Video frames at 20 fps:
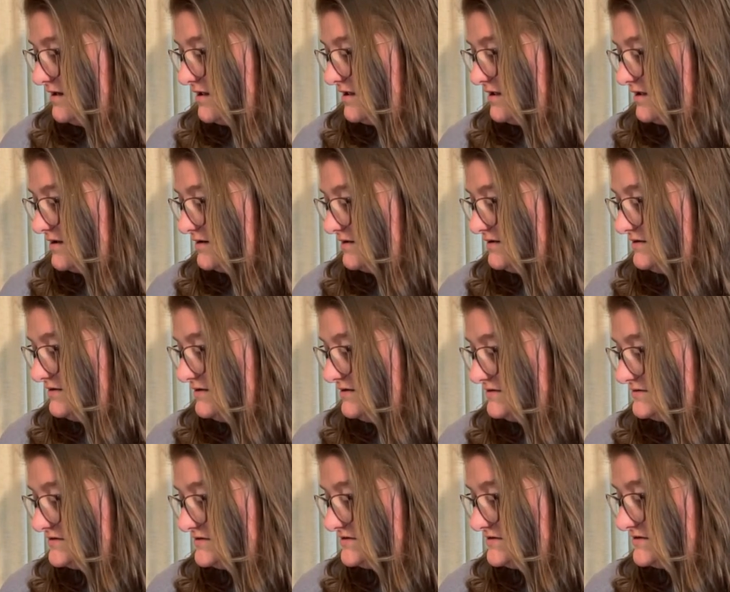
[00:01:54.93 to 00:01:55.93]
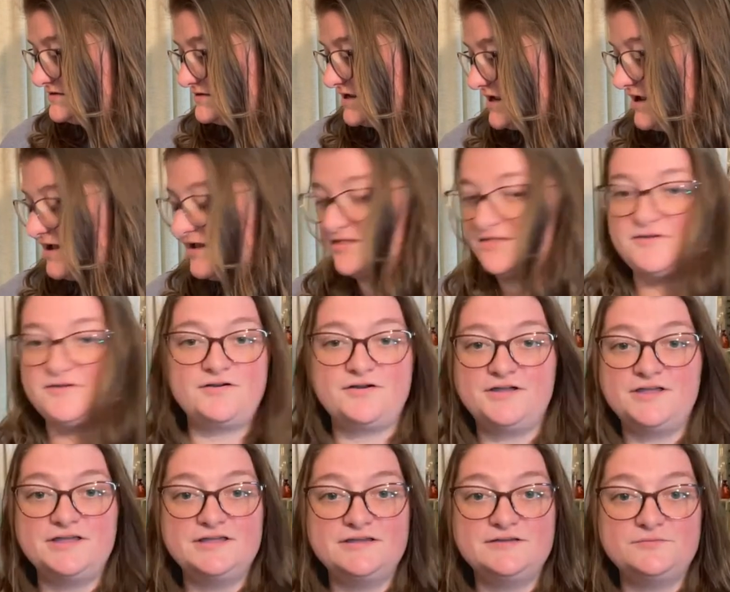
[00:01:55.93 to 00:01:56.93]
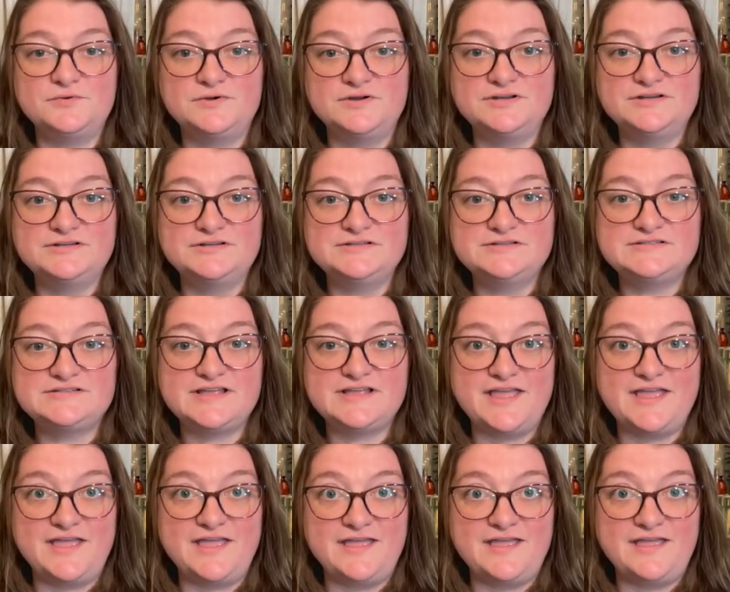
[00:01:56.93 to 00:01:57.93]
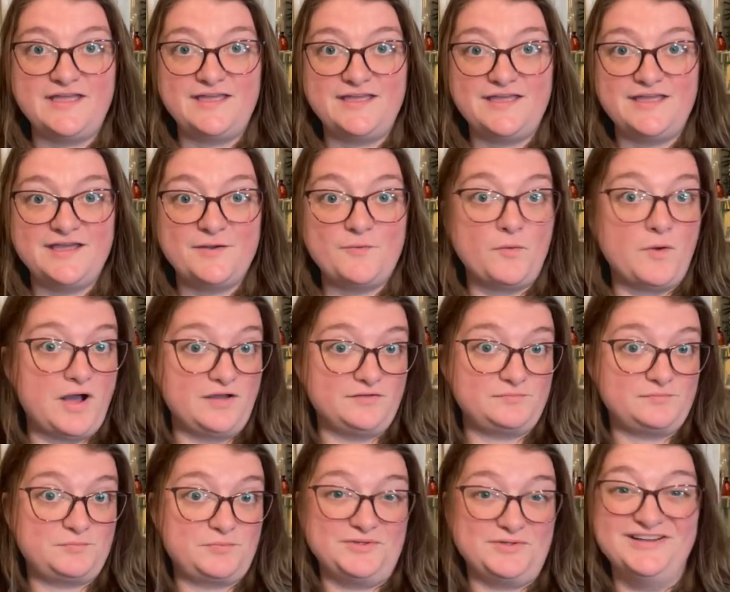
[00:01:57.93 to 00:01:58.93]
And I thought it was a wasp.